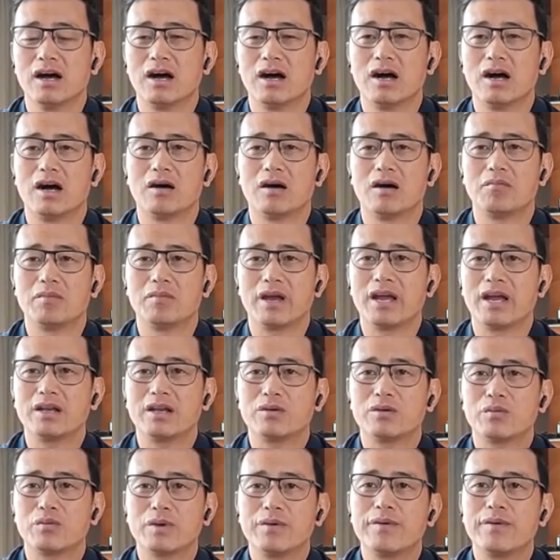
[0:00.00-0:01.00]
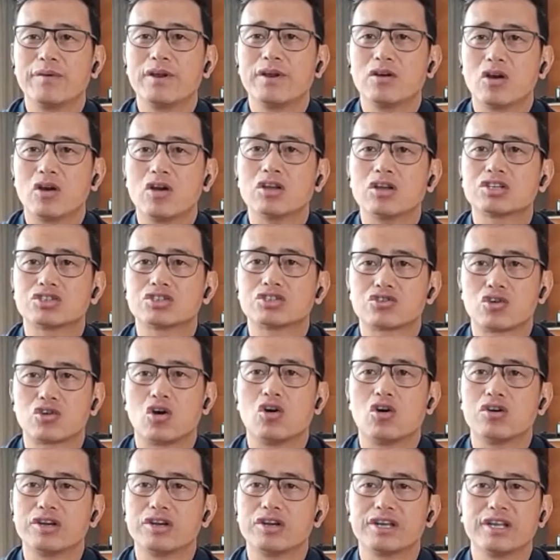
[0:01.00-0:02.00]
And we were not a
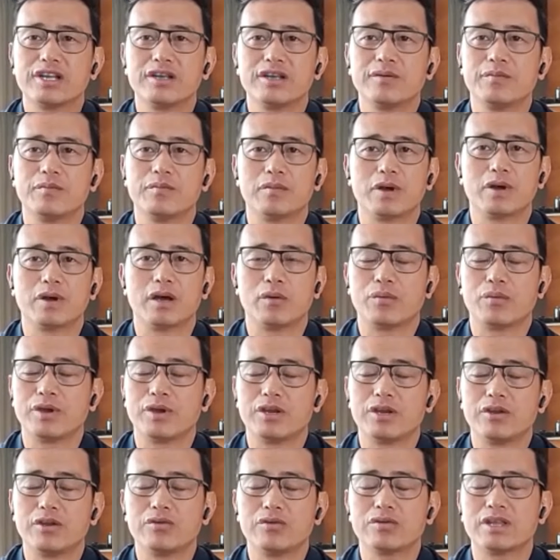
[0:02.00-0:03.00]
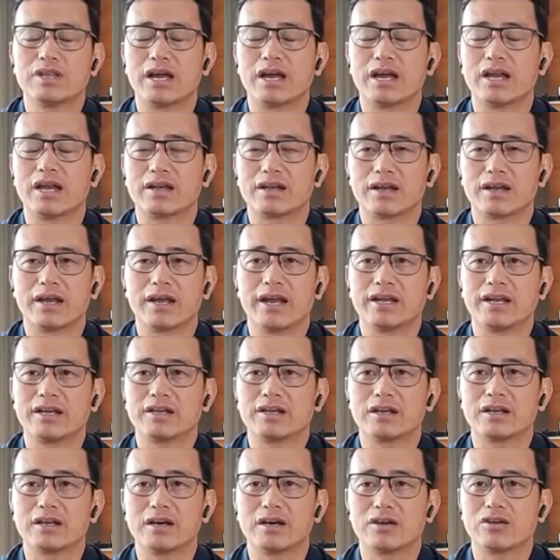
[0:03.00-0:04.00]
strong team. We knew that.
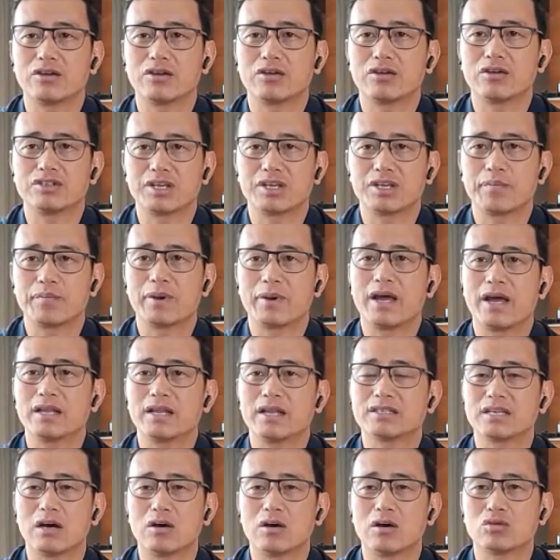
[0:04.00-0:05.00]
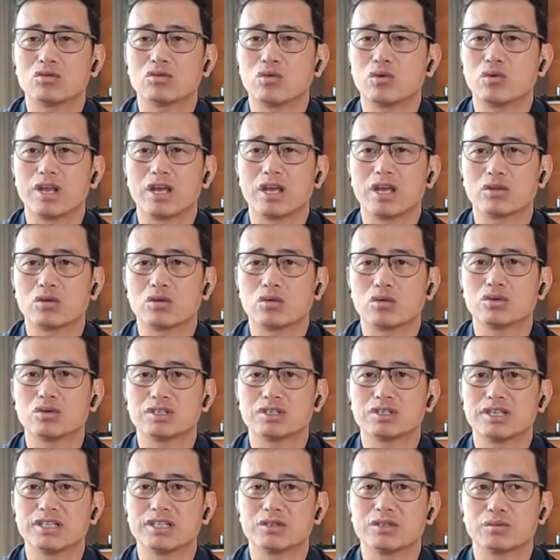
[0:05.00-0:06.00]
And, Japan, South Korea,
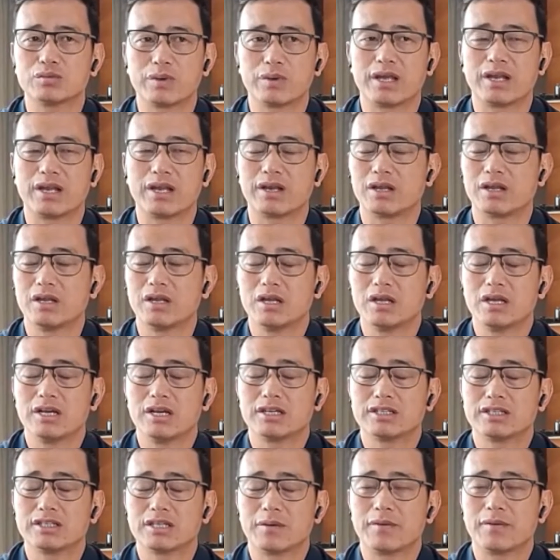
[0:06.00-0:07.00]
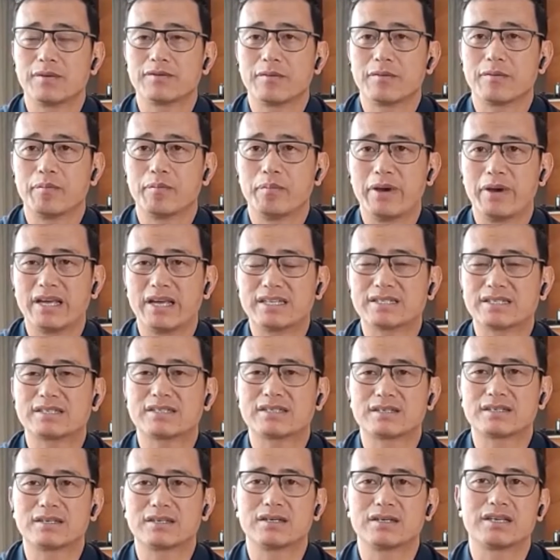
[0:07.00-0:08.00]
those days were some of the
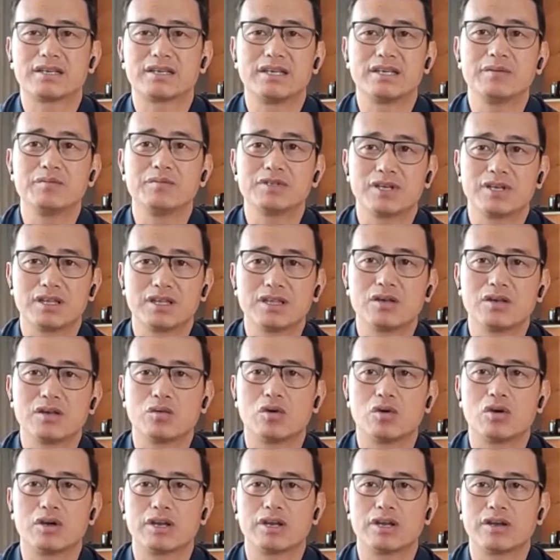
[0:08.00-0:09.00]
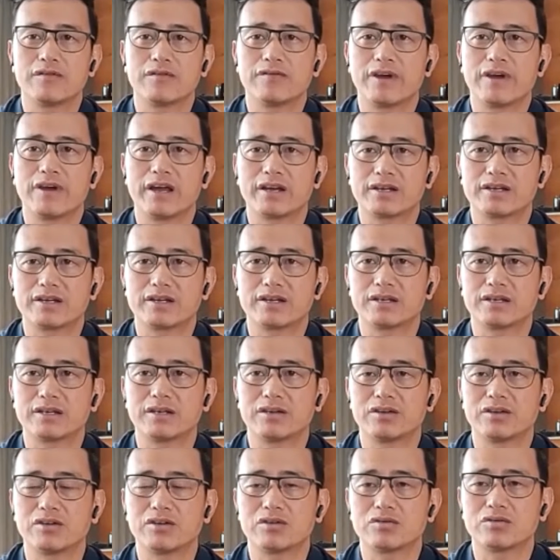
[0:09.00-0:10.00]
best teams in the world. In fact,
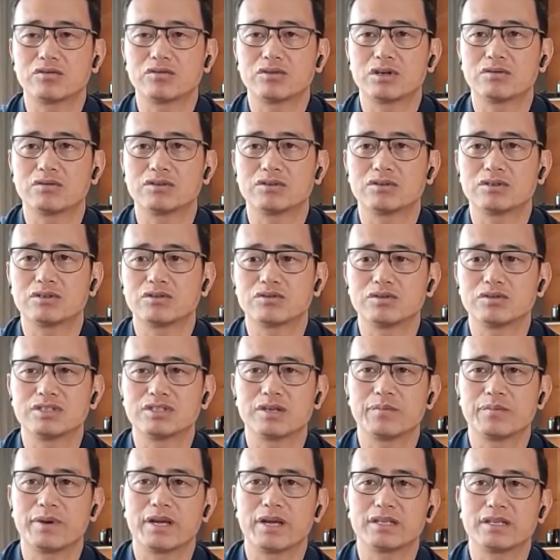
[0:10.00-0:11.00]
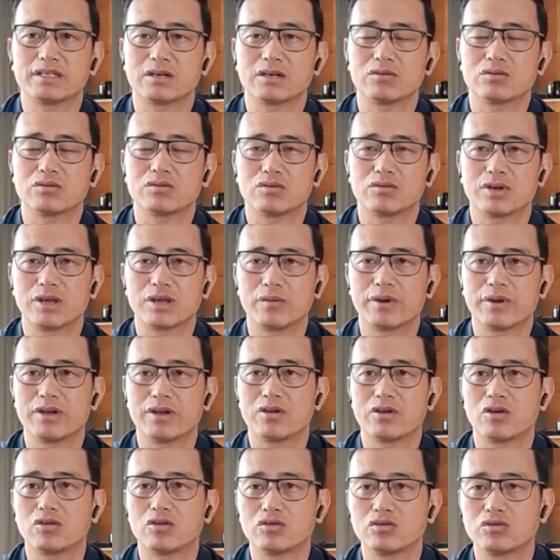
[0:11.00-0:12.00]
2002, Japan, South Korea
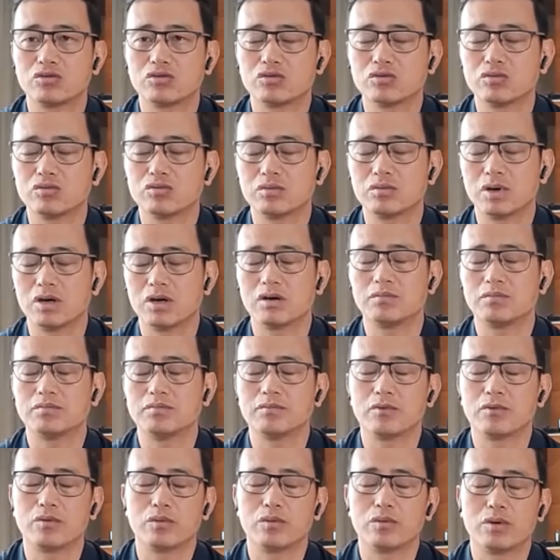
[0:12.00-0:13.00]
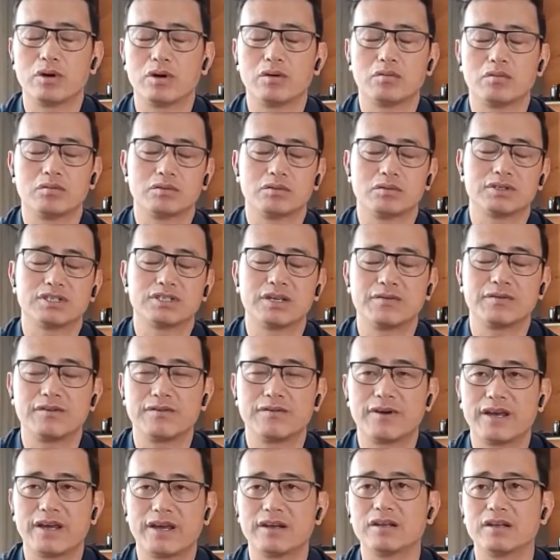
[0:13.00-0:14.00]
went on to
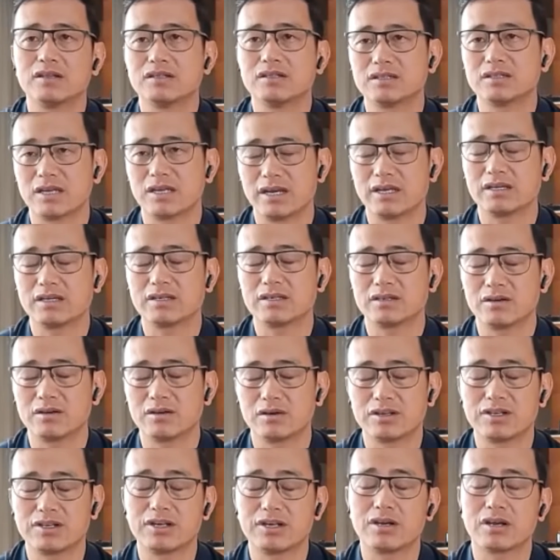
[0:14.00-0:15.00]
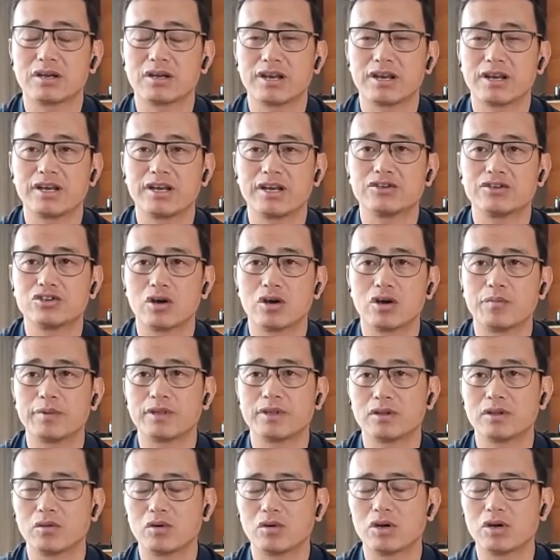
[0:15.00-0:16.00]
semi-finals and did a great job
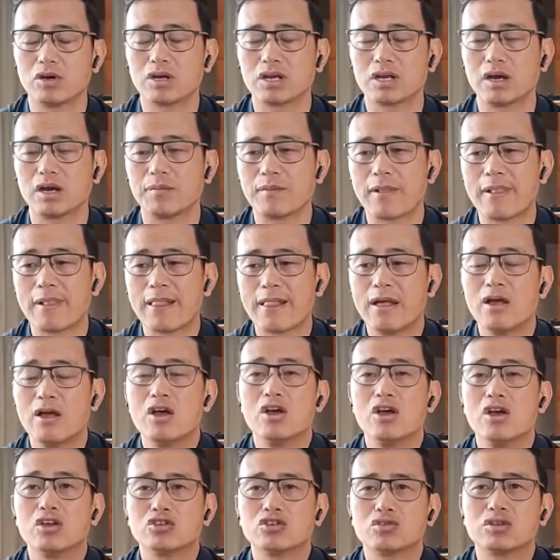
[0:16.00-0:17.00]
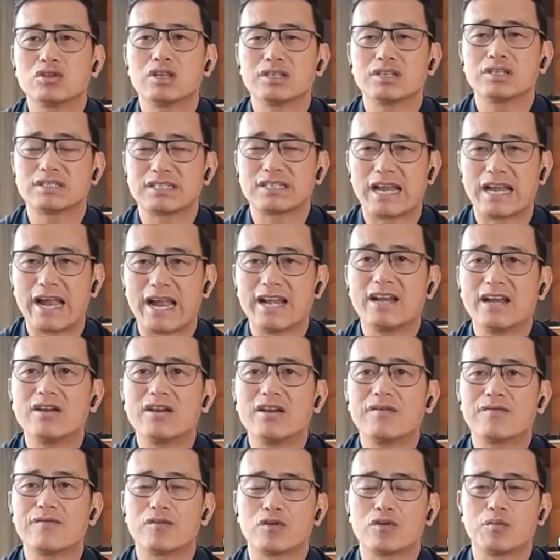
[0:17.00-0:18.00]
in the World Cup. So the
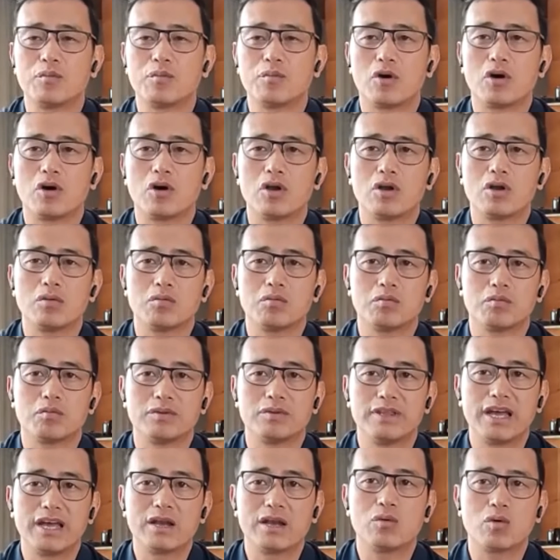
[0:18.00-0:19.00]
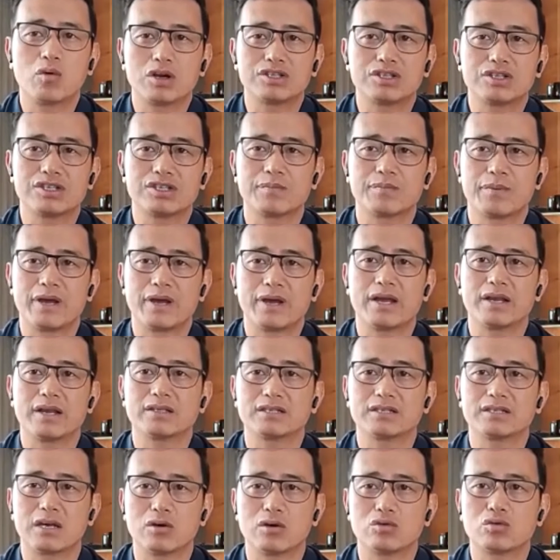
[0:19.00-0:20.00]
standard of football, then what
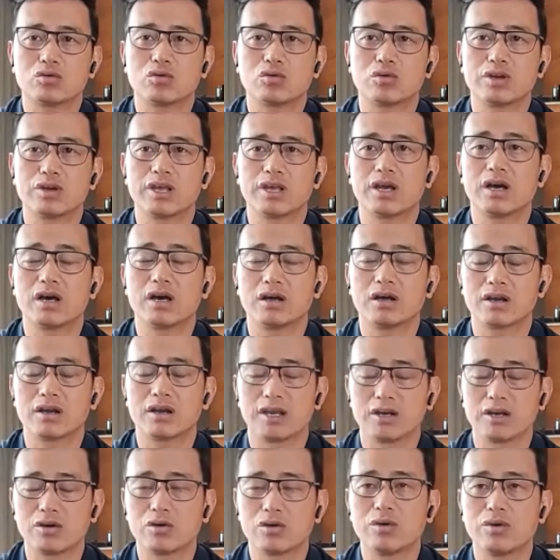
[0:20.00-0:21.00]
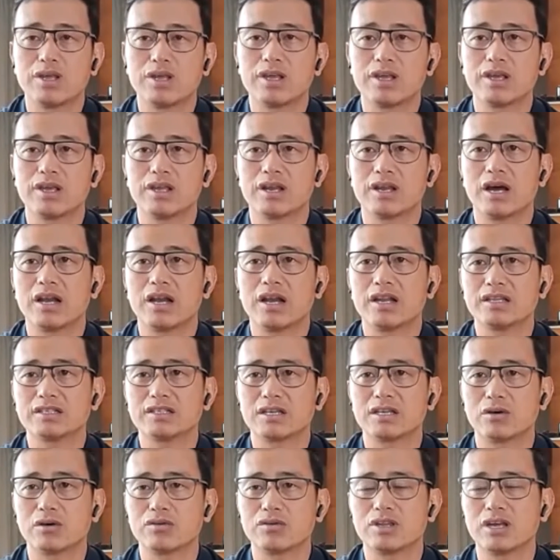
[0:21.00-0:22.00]
Japan, South Korea, including Iran
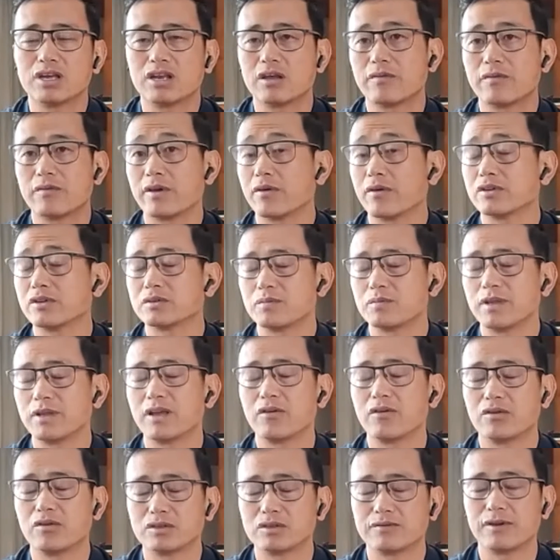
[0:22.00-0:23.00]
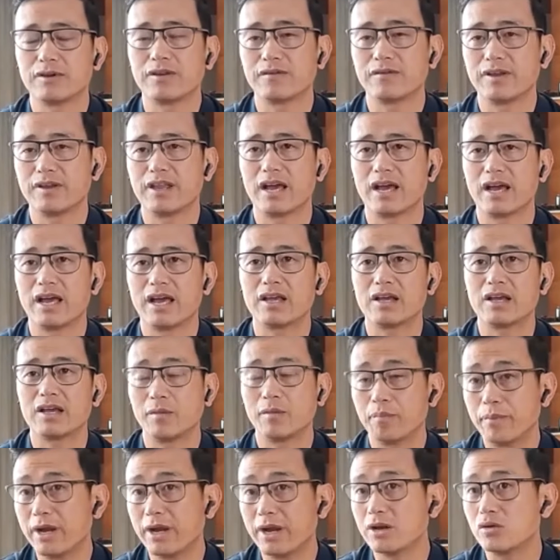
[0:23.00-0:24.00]
and Saudi Arabia was playing was very, very high
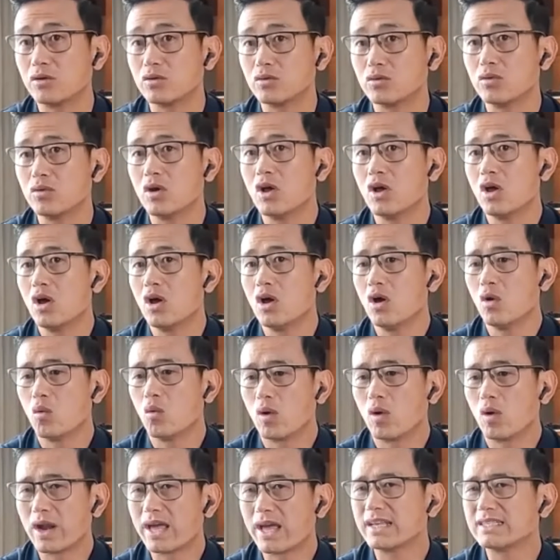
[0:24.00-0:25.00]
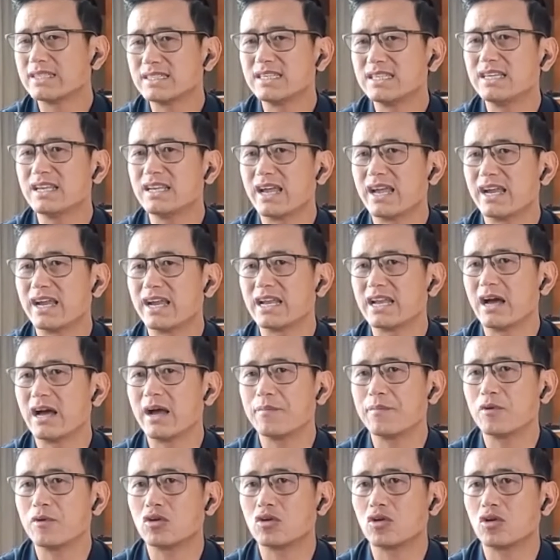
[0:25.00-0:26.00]
compared to what I see right now.
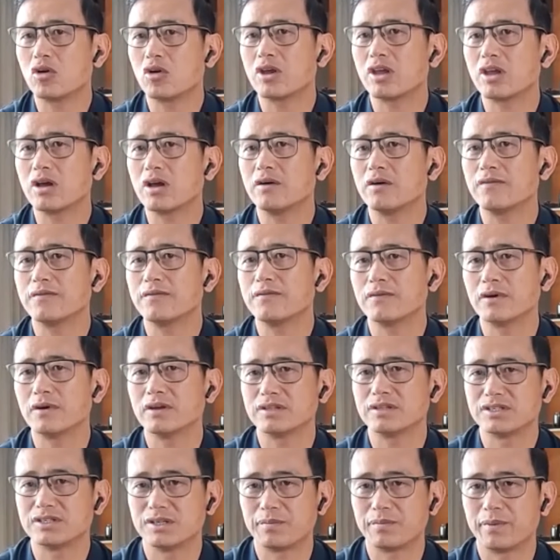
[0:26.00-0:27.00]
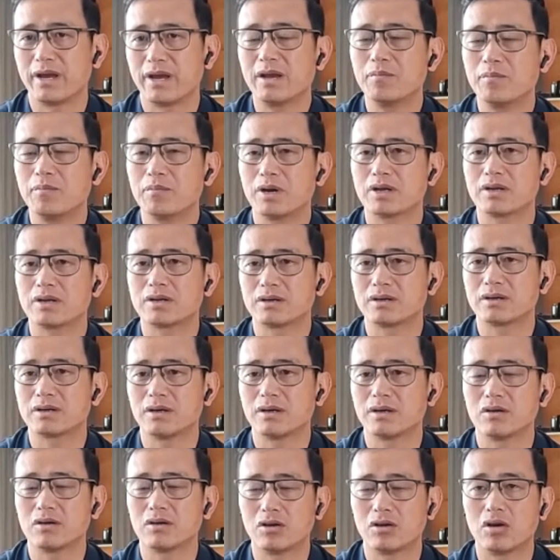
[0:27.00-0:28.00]
I'm not talking of Japan, but
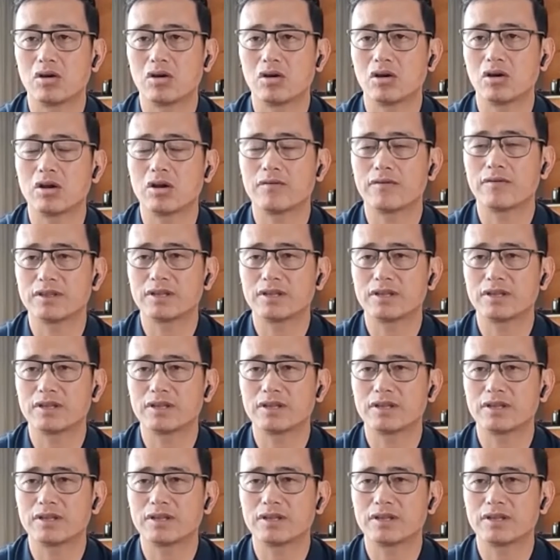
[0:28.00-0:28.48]
a lot